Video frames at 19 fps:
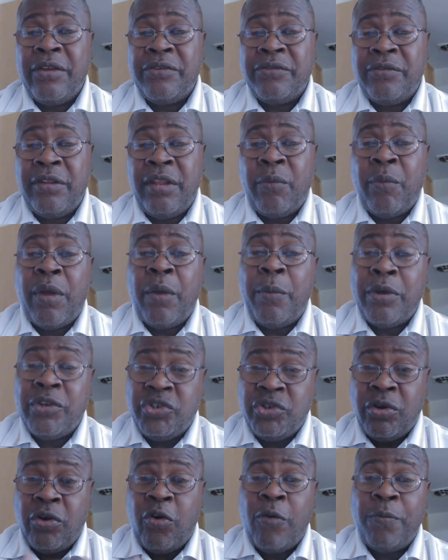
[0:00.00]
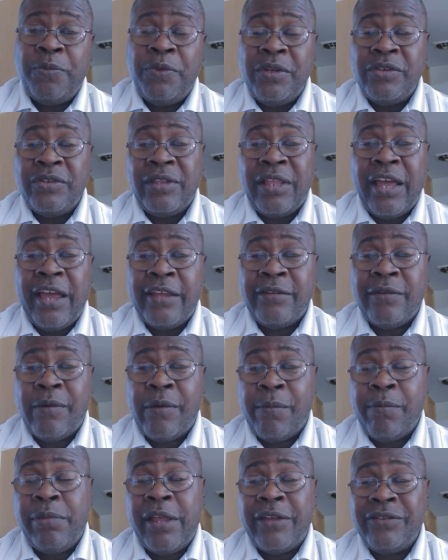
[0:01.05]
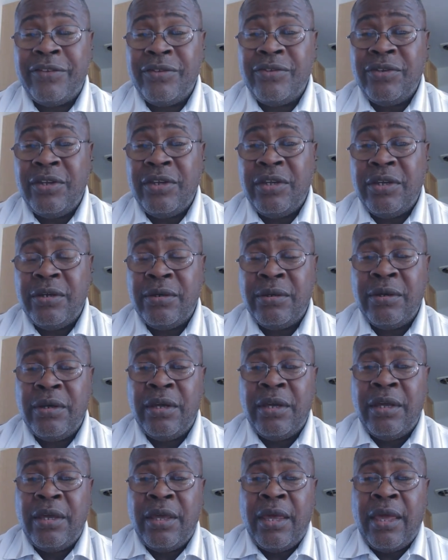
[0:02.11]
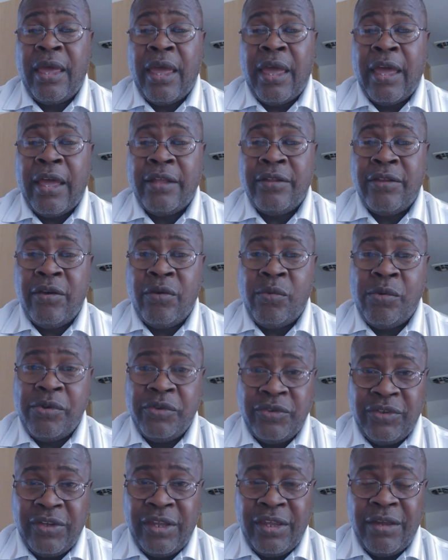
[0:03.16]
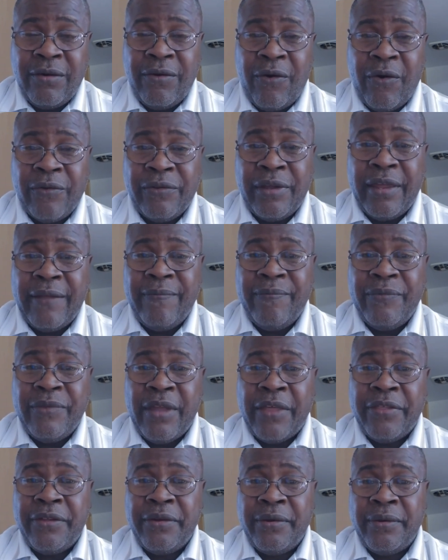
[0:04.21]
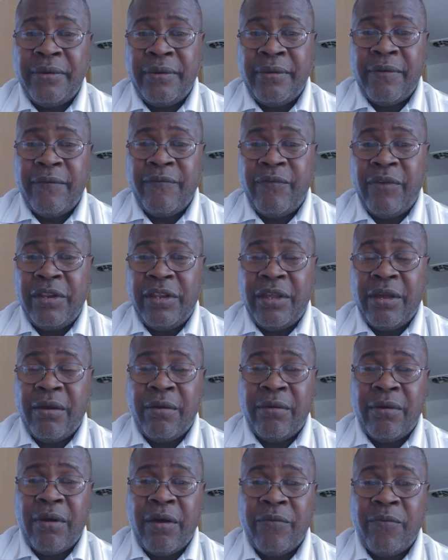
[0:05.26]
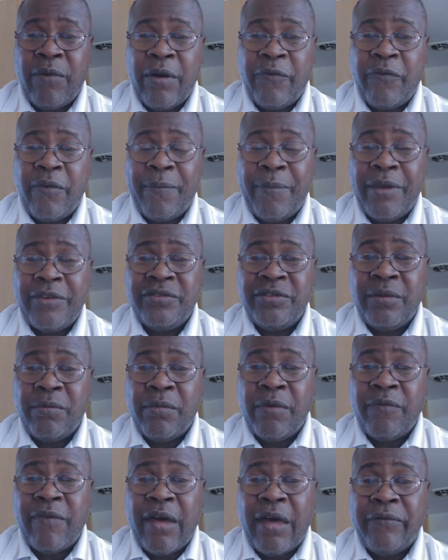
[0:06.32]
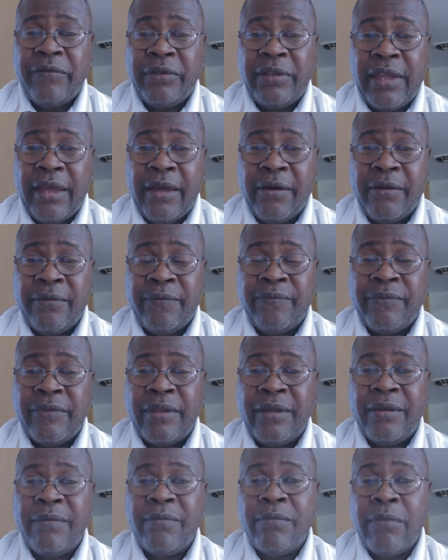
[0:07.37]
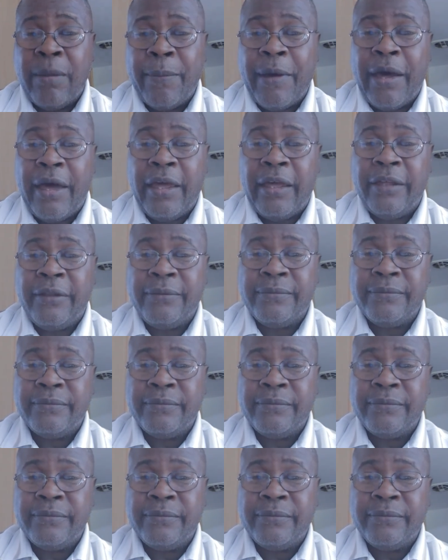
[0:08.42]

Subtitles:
So anyway, we sure hope these slides are a blessing to you. And we'll see you on another video of Reformation and Revival Now. Bye-bye.